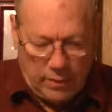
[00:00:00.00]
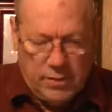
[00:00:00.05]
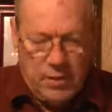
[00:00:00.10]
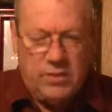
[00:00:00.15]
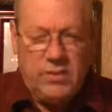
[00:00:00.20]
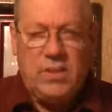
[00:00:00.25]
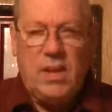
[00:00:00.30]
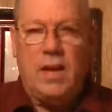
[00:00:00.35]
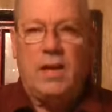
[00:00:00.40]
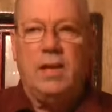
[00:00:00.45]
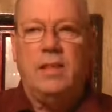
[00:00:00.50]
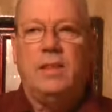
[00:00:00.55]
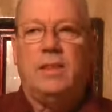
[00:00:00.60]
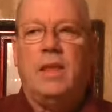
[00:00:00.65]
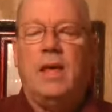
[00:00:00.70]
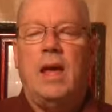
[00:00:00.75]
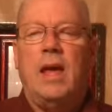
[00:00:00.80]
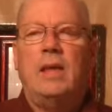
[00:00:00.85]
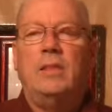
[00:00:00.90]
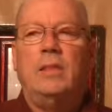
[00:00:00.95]
The second
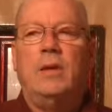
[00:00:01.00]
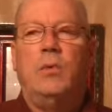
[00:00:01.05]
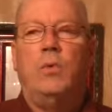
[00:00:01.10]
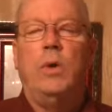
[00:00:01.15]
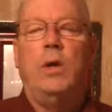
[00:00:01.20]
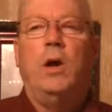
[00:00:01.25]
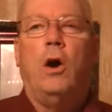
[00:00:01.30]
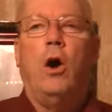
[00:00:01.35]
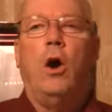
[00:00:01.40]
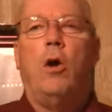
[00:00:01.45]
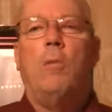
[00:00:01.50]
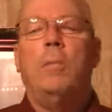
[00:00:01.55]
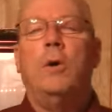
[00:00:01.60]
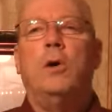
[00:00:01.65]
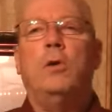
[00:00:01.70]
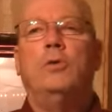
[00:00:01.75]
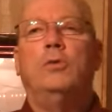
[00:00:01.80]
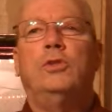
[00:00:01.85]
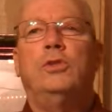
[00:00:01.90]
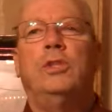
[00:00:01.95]
thing that we
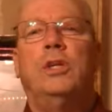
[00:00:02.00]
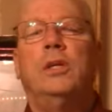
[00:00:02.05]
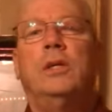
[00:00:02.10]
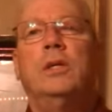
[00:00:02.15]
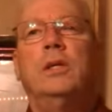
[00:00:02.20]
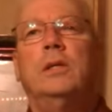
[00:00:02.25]
almost